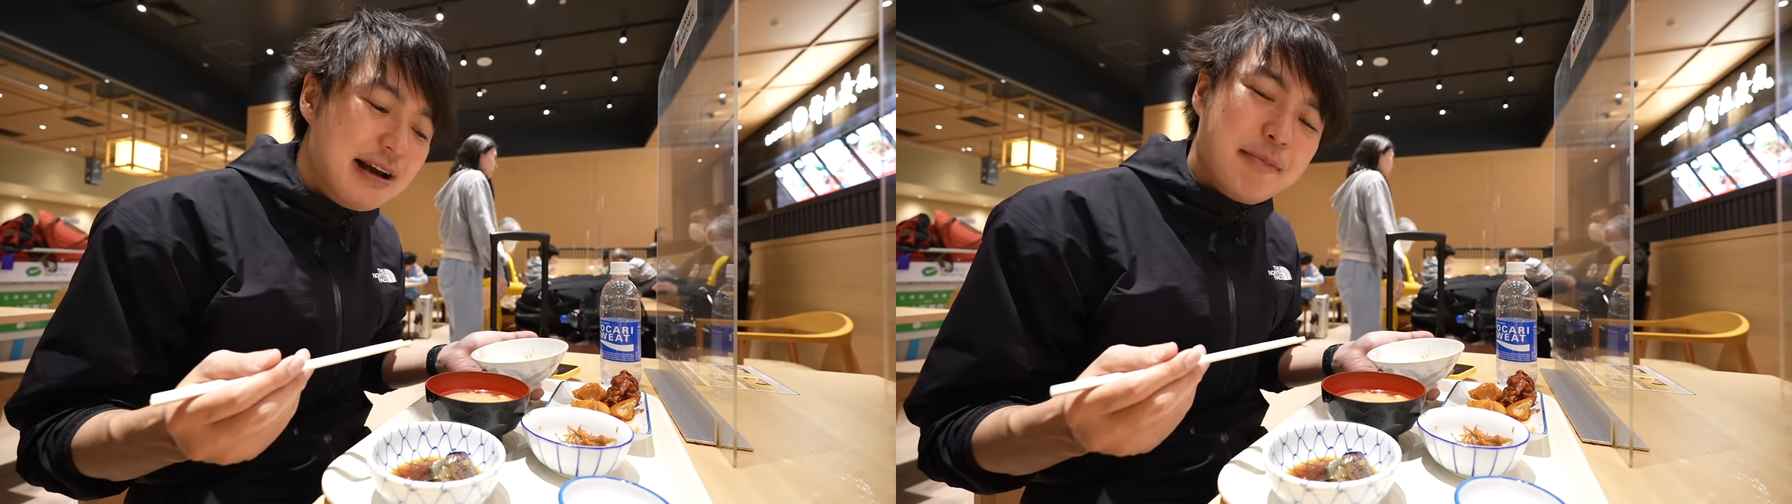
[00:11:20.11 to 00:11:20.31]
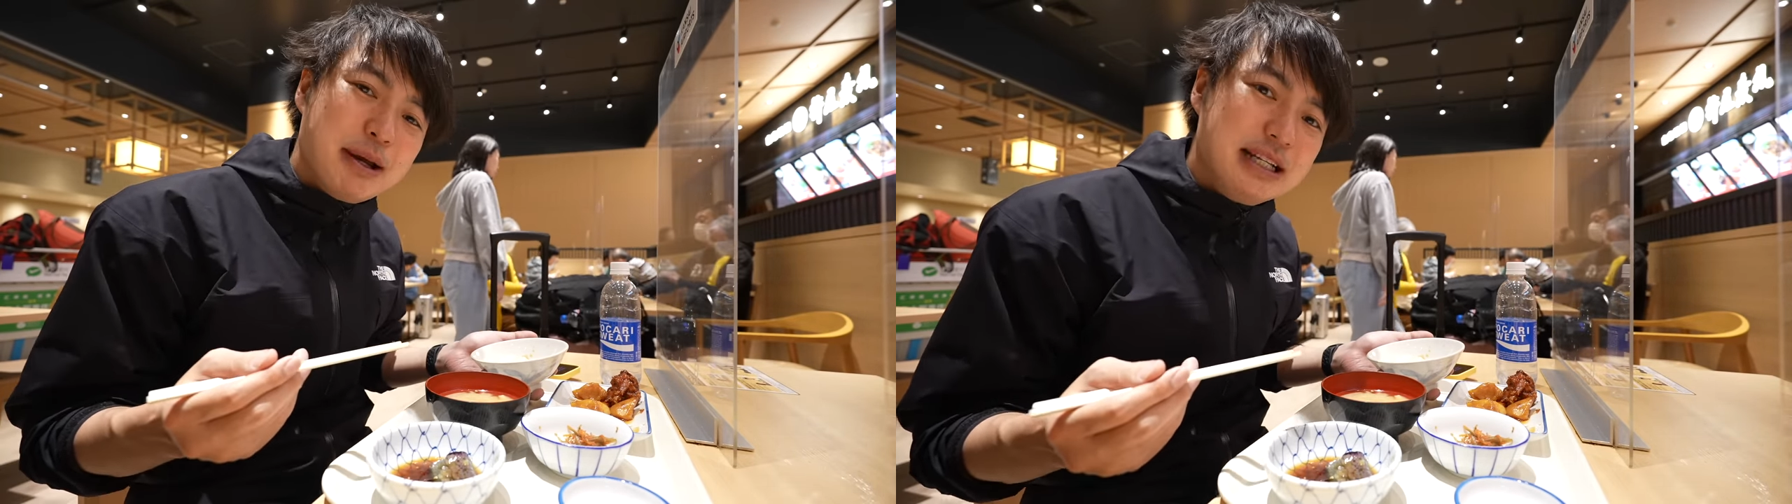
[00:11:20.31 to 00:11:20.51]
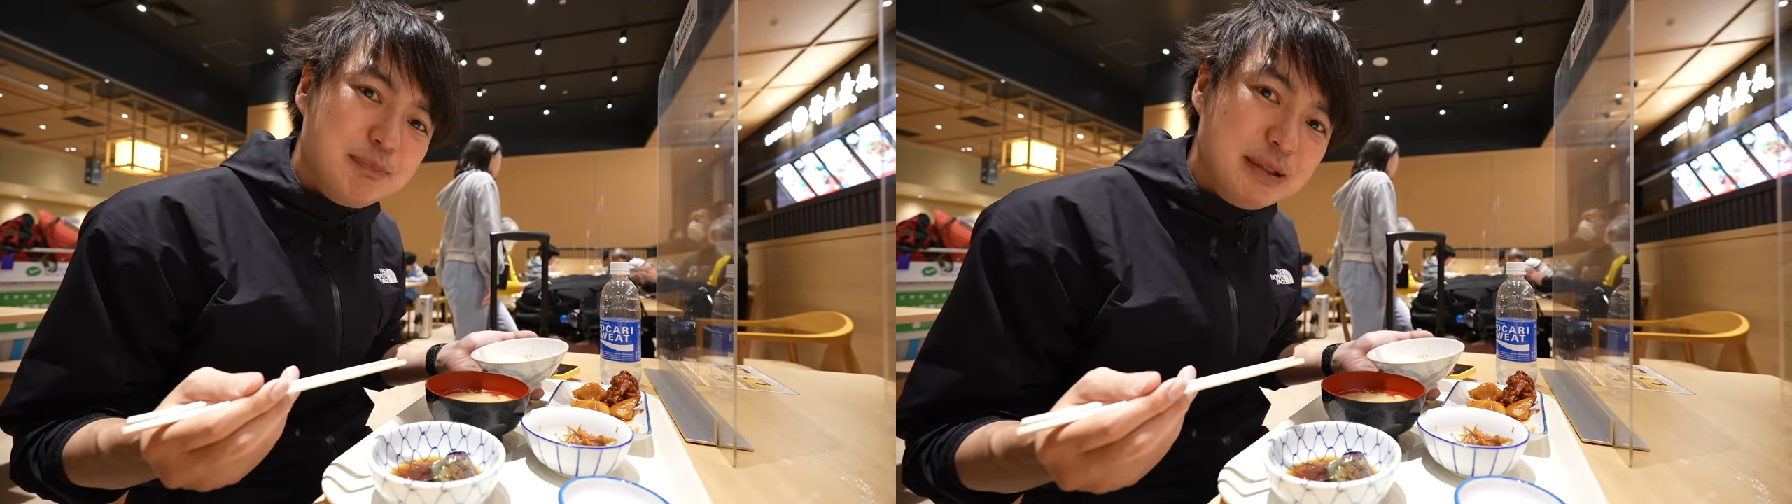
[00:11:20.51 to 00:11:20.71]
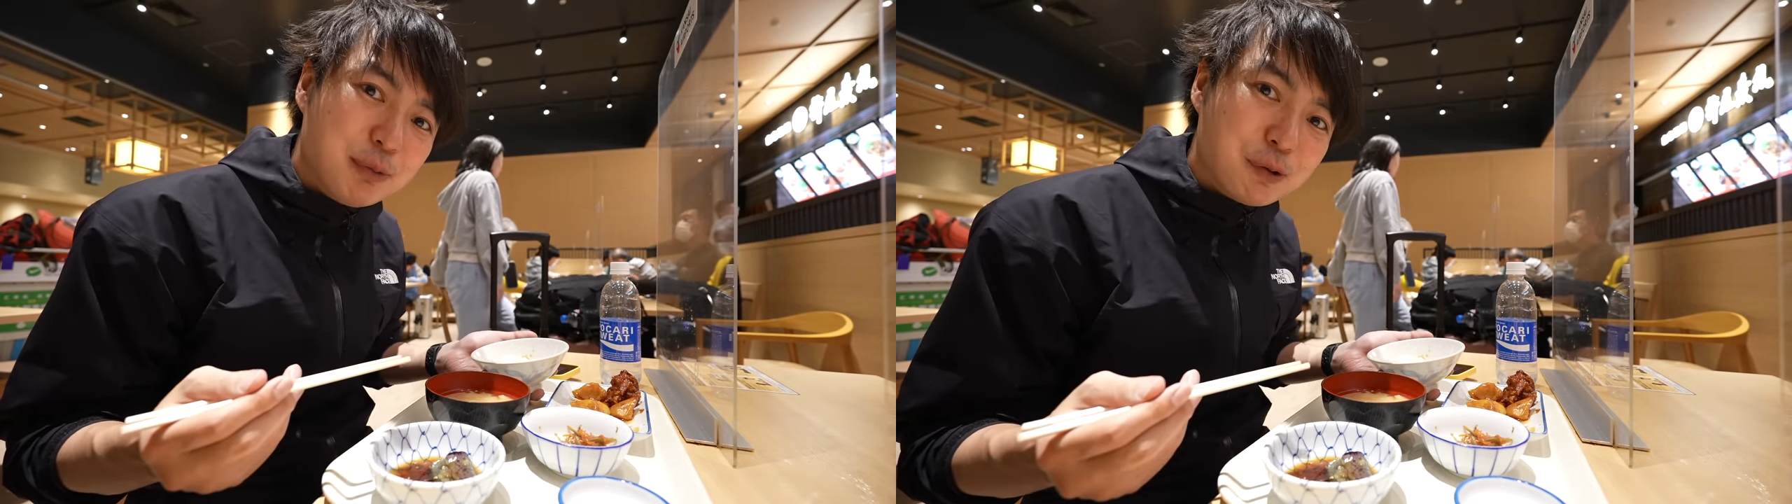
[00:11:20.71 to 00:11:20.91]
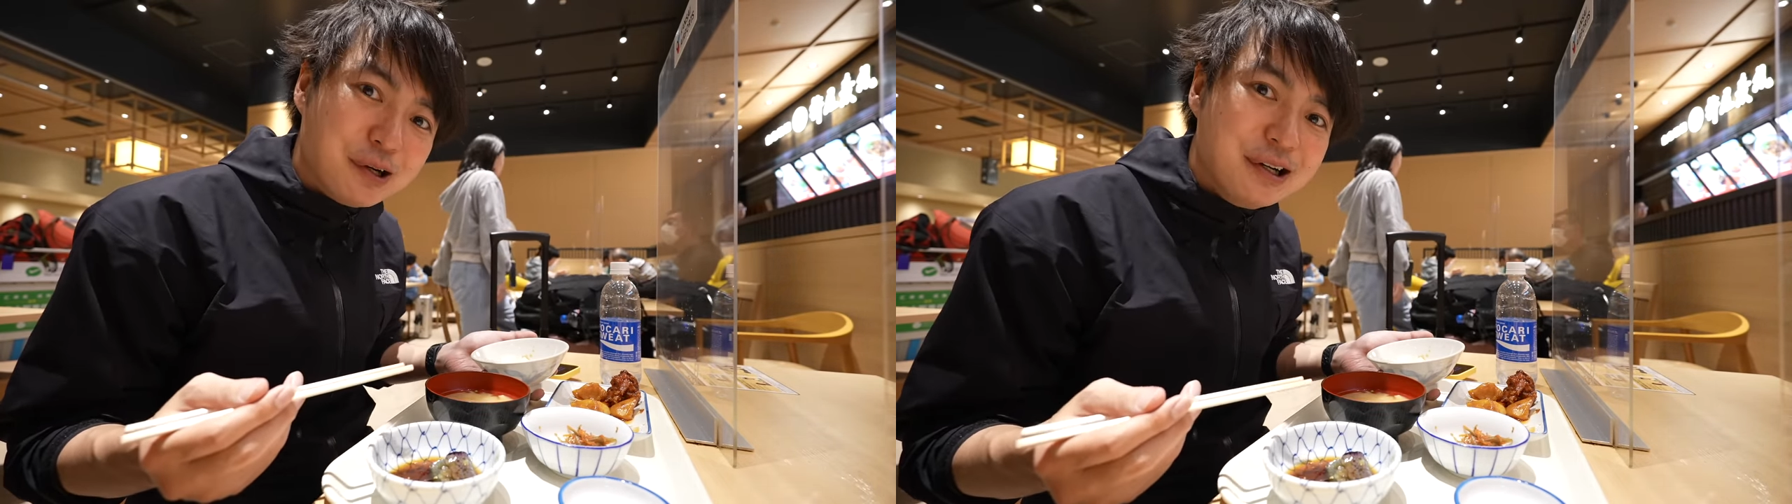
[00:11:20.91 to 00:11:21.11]
many
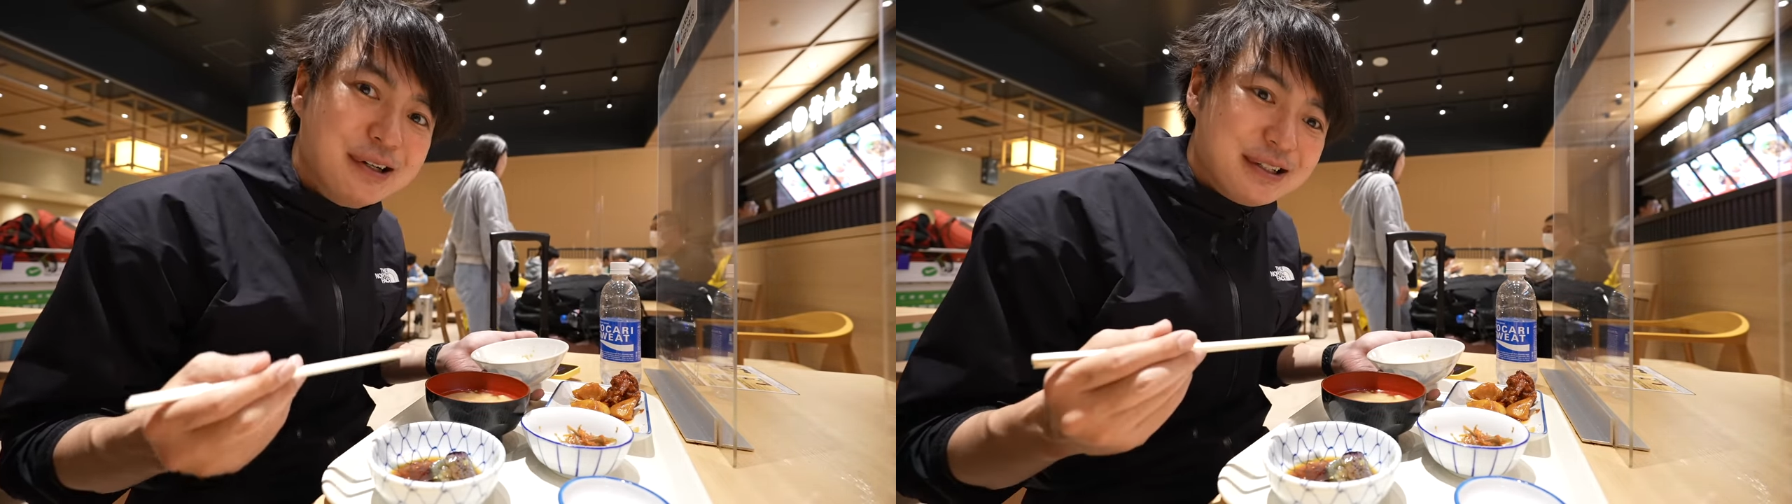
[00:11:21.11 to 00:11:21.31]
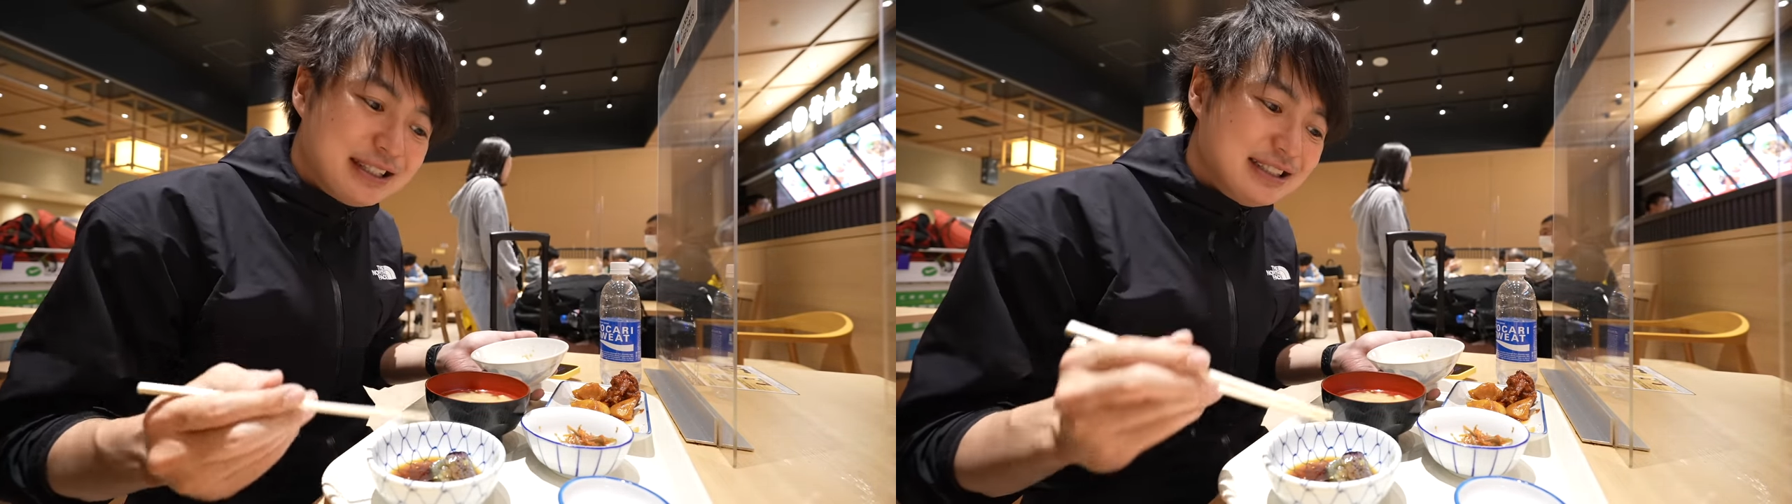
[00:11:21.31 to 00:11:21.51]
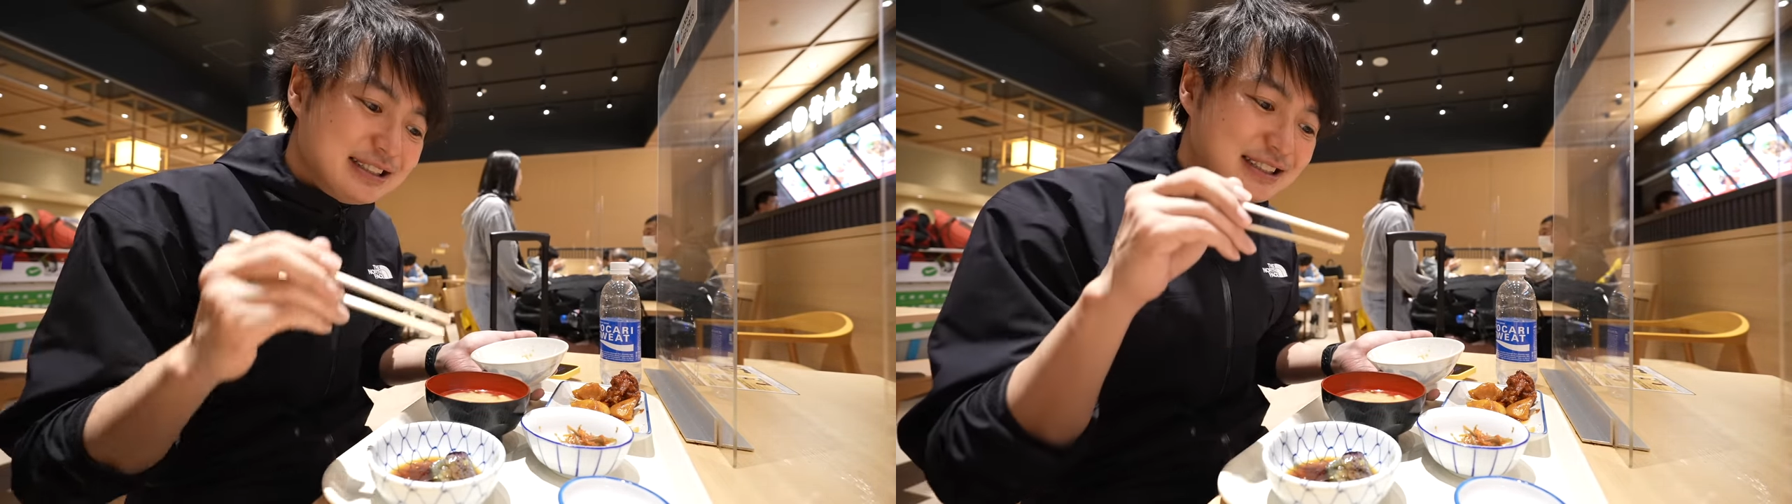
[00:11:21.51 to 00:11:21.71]
people eat